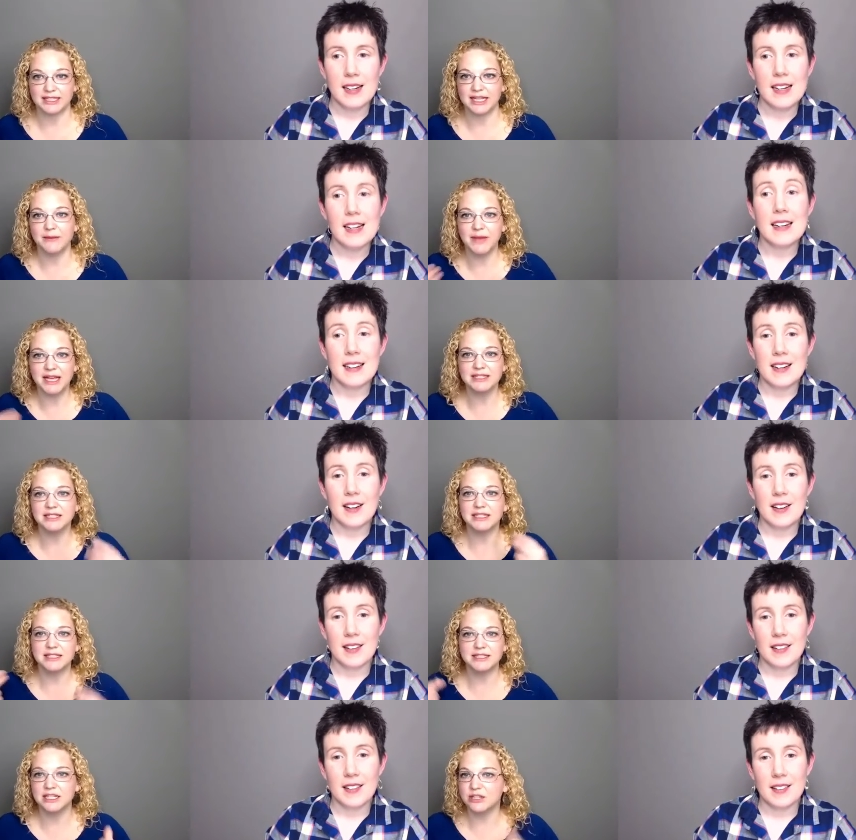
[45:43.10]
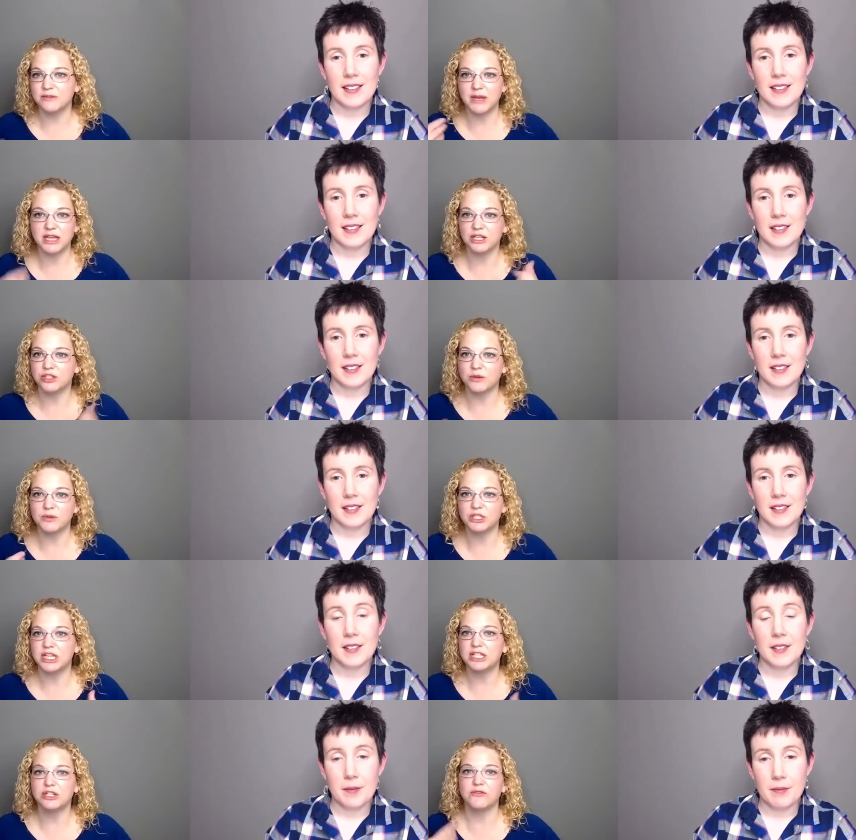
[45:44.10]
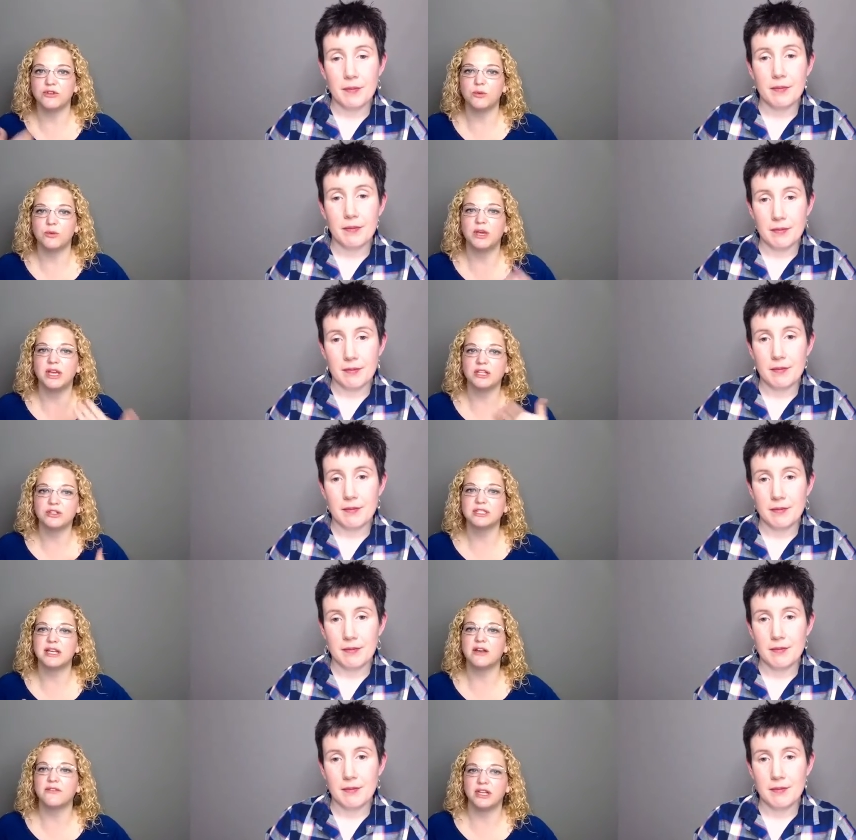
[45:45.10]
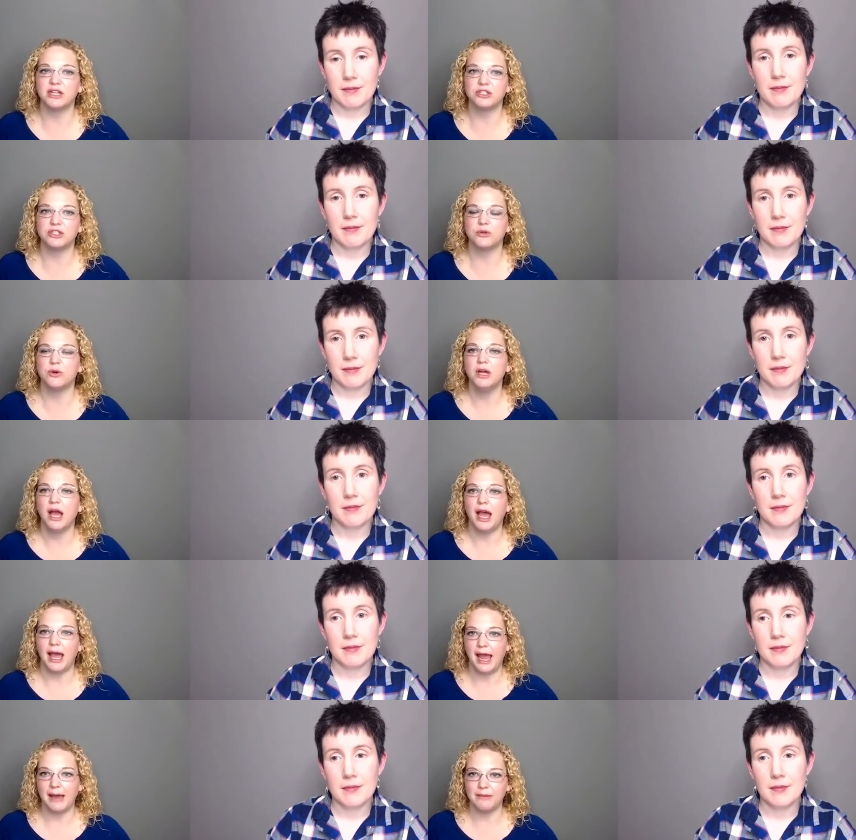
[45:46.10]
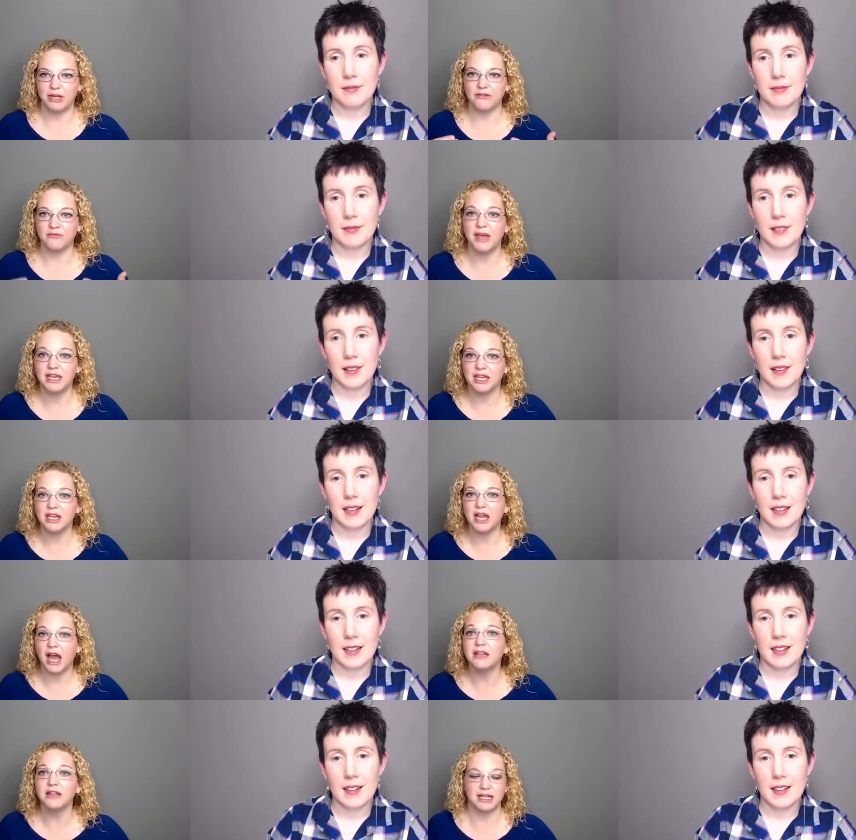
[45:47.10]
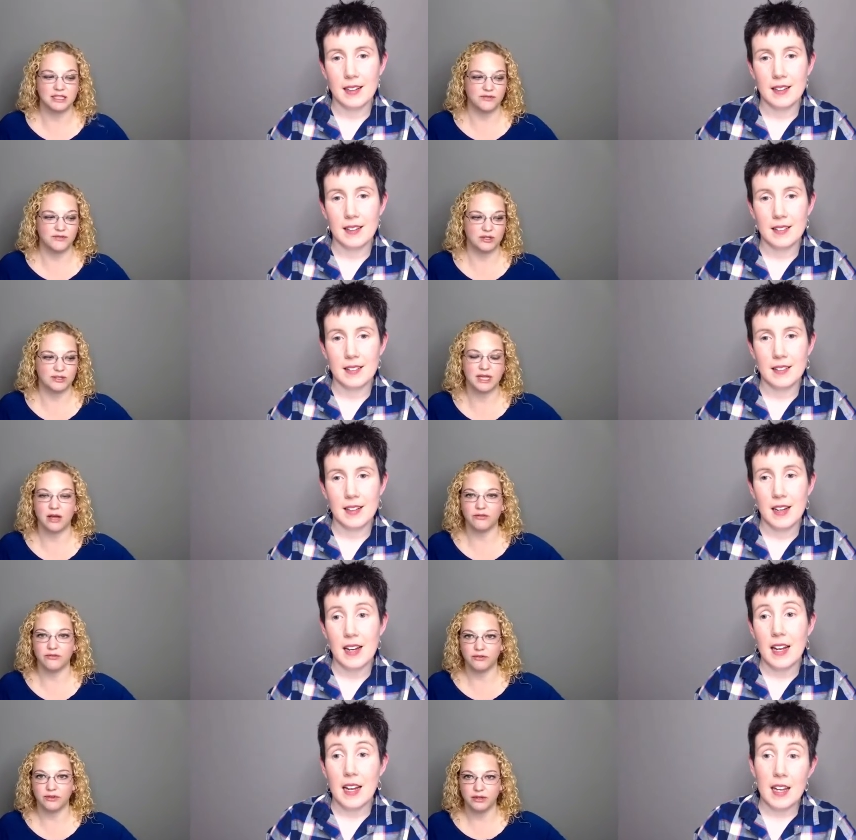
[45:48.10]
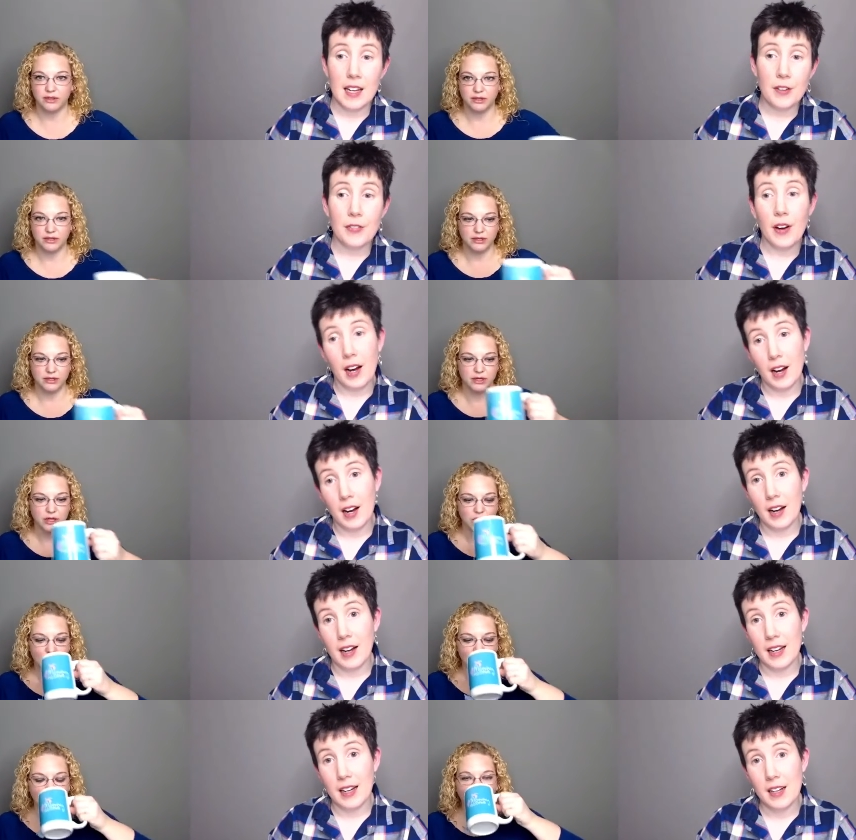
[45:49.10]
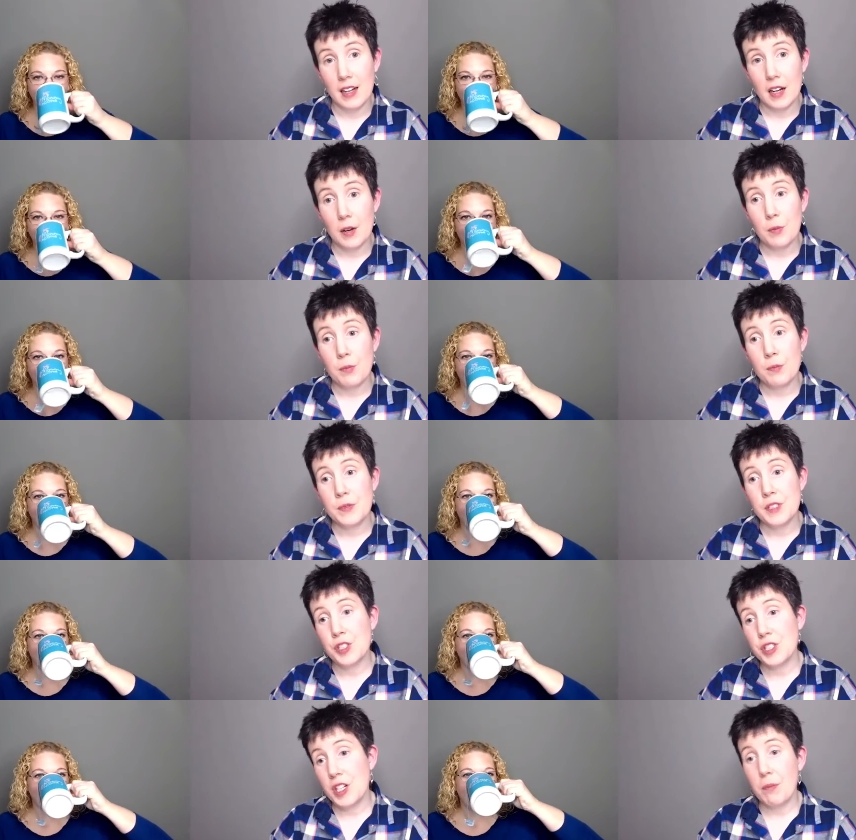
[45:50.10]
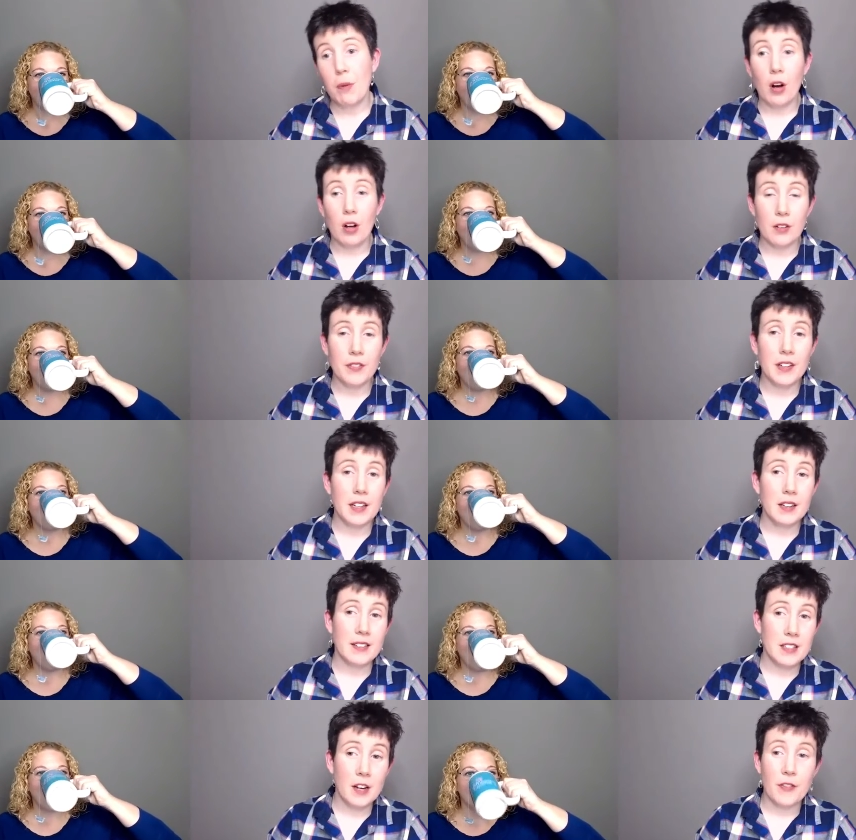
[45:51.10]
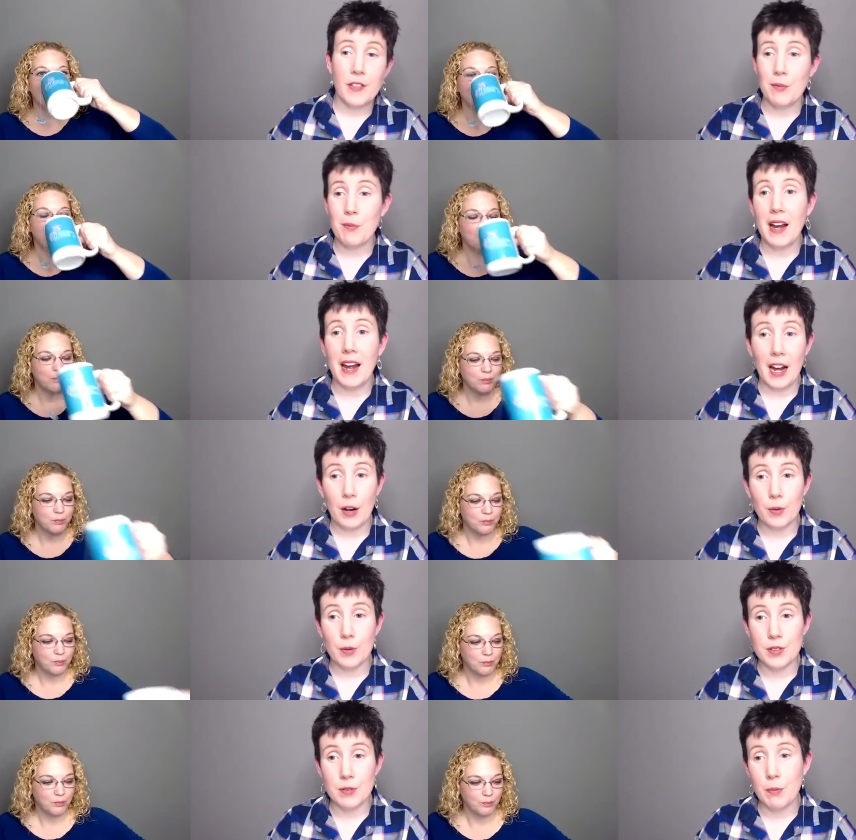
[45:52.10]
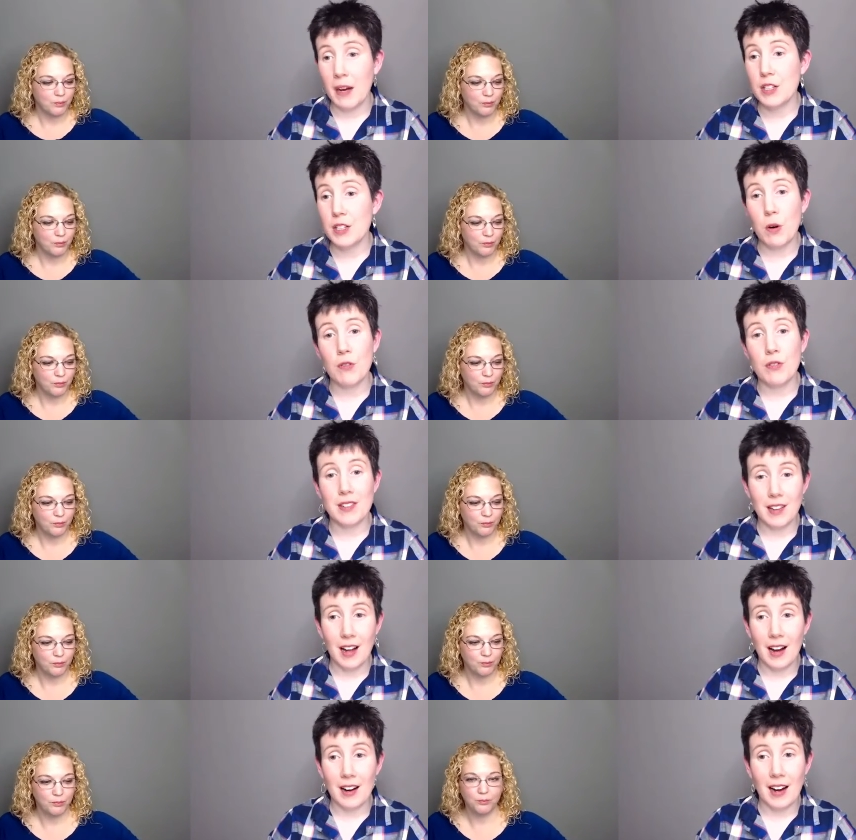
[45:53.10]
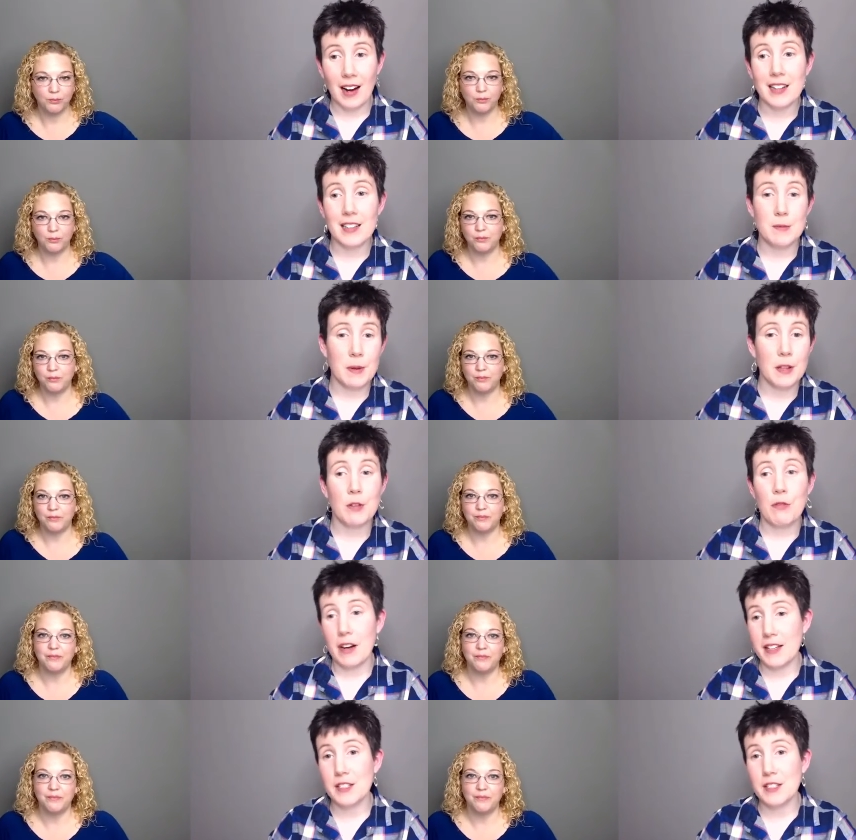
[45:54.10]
Speaker 1: And it makes the decision making so much easier if you get yourself into a habit of making guidelines for yourself.
Speaker 2: If I ship all the stuff in my house by 12 o'clock, I- spend the rest